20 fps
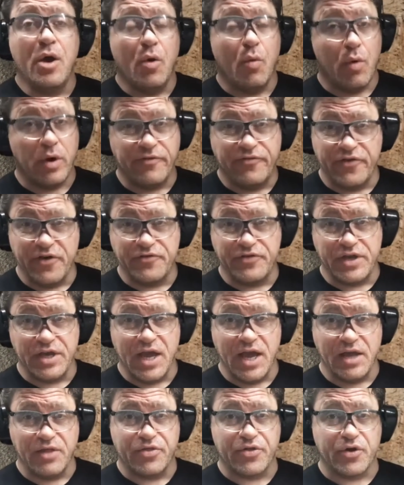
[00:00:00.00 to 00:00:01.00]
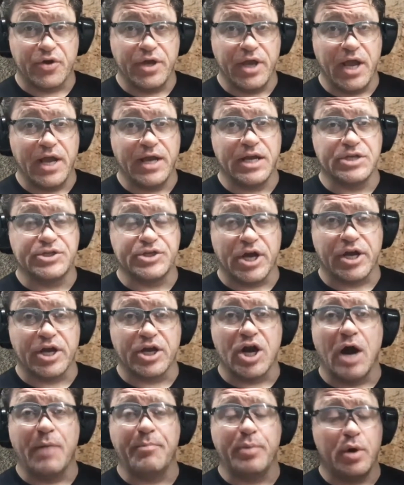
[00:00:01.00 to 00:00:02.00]
158, 38, I shot
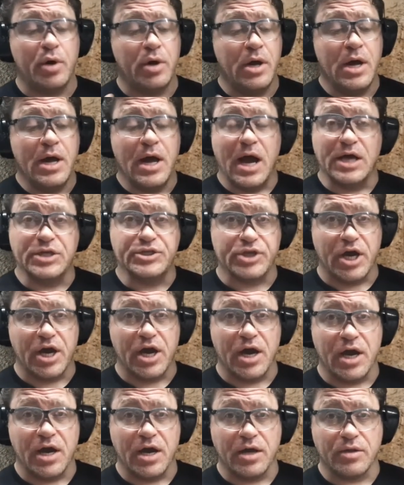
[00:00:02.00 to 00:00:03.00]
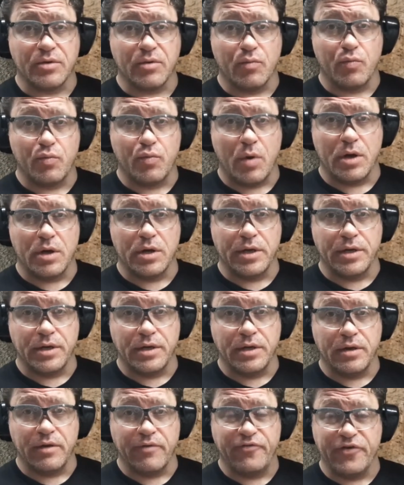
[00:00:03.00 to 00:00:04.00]
a couple. I shot
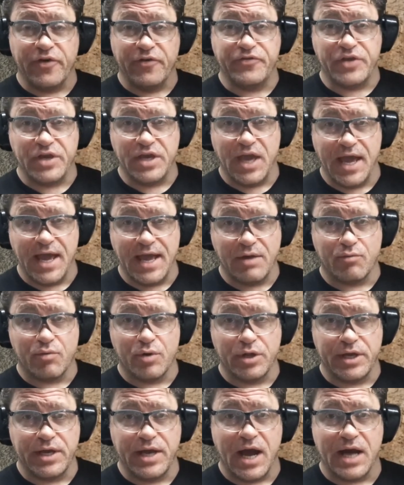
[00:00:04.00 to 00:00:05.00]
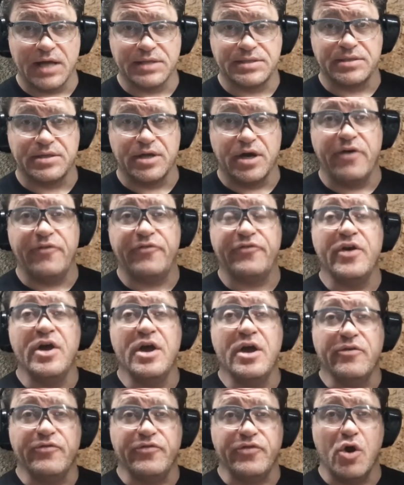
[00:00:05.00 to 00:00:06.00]
158, really hot stuff.
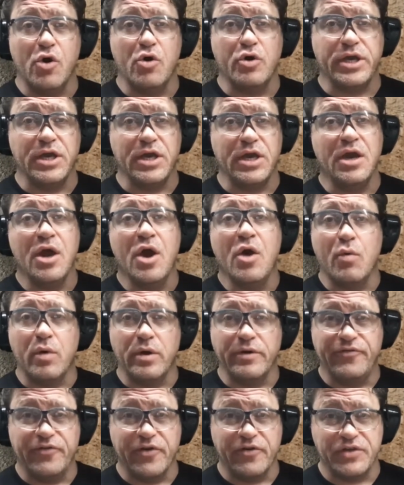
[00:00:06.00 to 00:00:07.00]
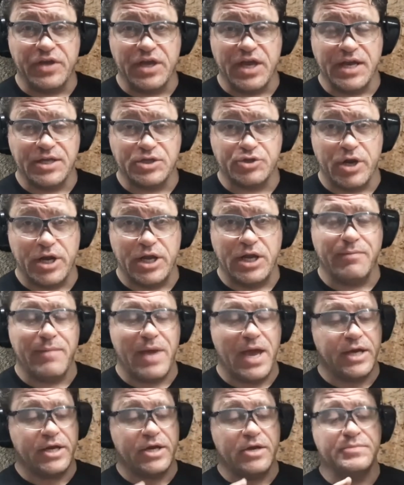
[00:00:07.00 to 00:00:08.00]
Kyoki, 158 training
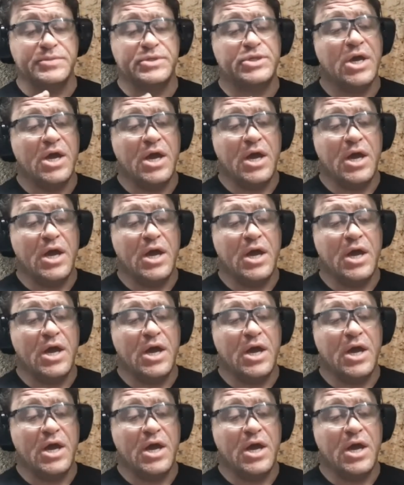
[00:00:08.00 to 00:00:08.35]
magnums.